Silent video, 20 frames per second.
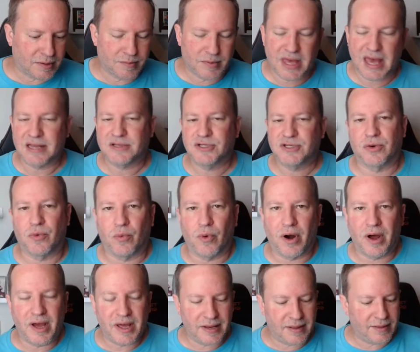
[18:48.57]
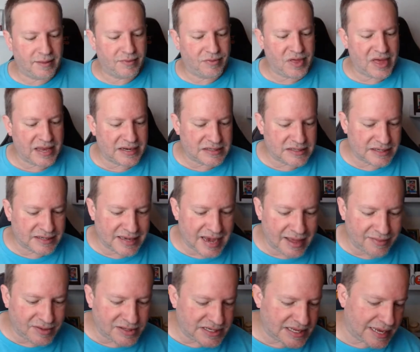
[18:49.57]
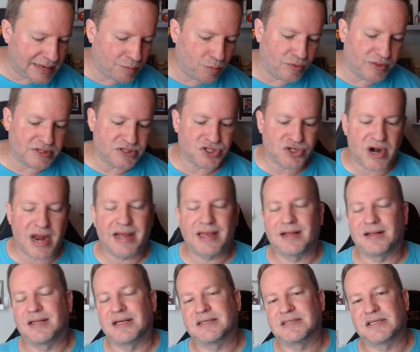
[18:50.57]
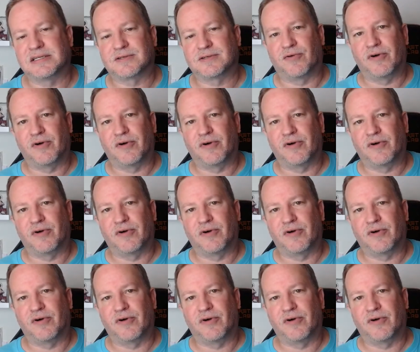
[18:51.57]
catch and run that got the team within striking distance.